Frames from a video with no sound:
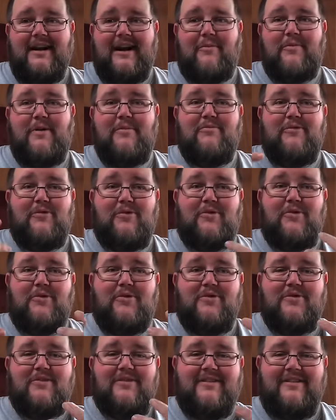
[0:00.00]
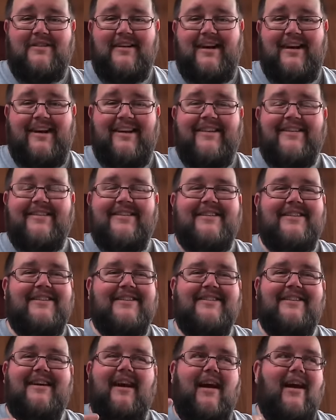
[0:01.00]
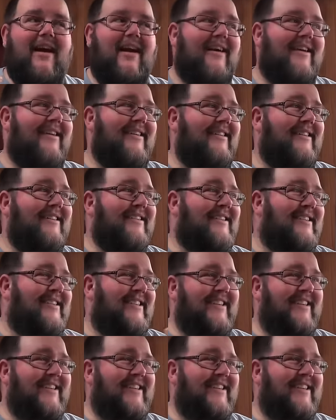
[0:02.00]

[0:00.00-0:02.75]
a bit more a